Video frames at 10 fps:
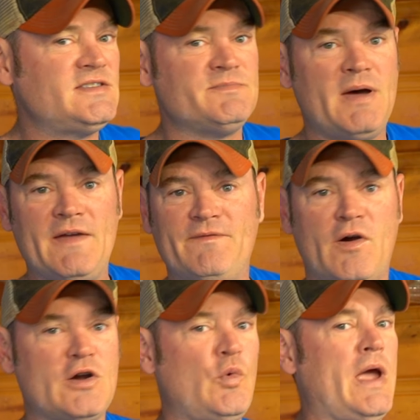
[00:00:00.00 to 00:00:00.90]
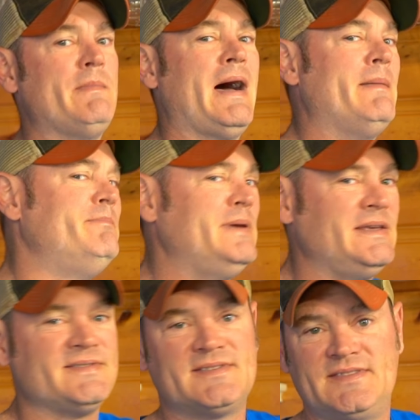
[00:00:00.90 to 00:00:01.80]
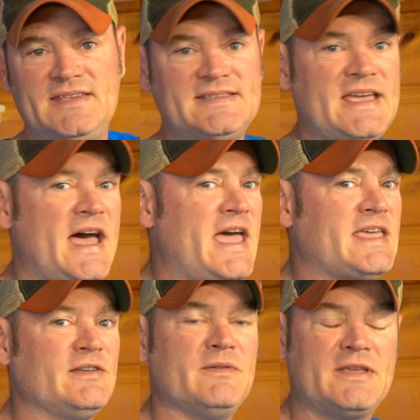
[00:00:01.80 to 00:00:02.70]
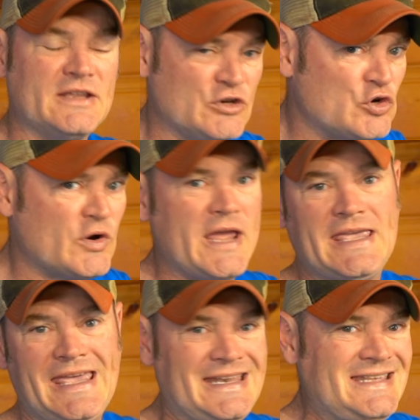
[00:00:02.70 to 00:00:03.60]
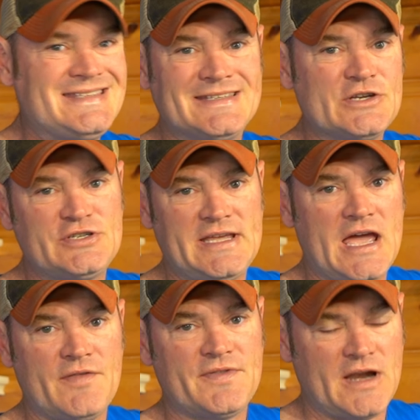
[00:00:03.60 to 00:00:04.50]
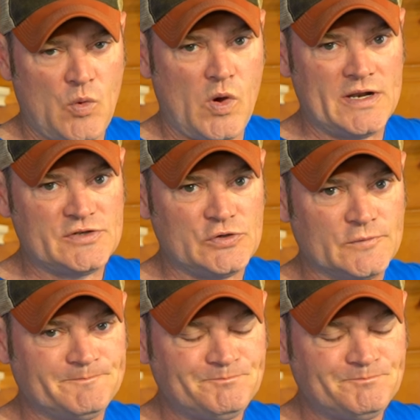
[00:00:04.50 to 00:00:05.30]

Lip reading: is by far and away my beast. This guy can crank any slushy out that I want it to.